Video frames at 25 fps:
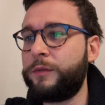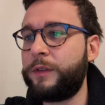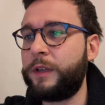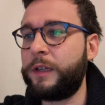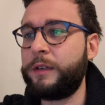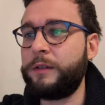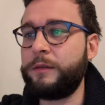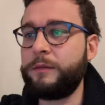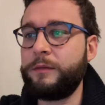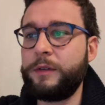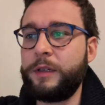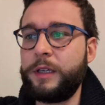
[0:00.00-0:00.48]

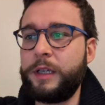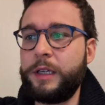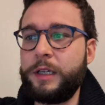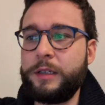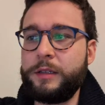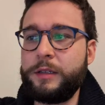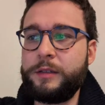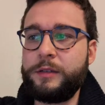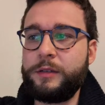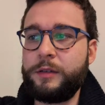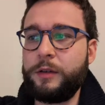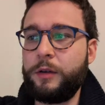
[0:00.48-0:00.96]
then
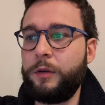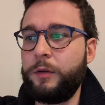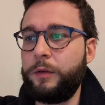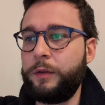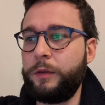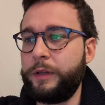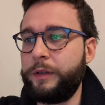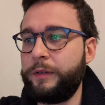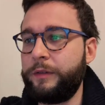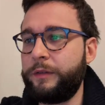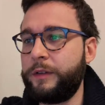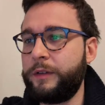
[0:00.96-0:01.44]
it's
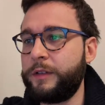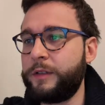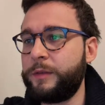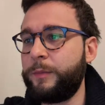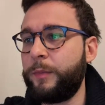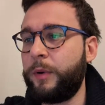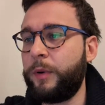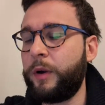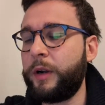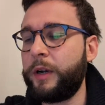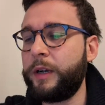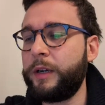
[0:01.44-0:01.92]
only this
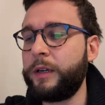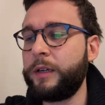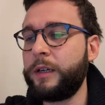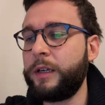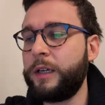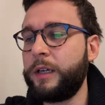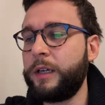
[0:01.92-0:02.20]
part.